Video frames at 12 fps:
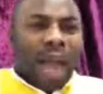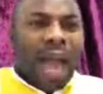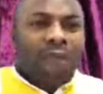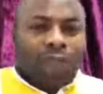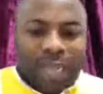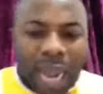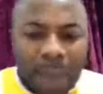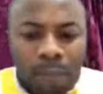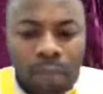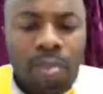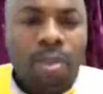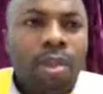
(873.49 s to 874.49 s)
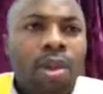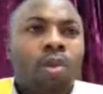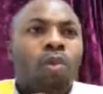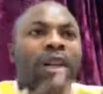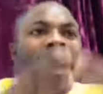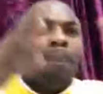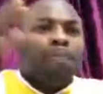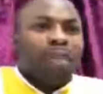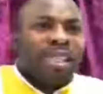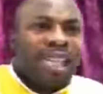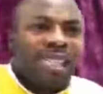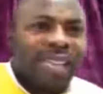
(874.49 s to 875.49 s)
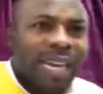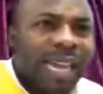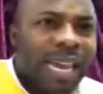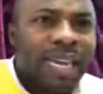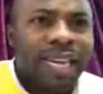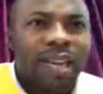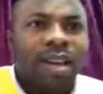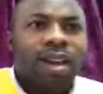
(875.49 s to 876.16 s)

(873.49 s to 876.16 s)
have time with the presence again.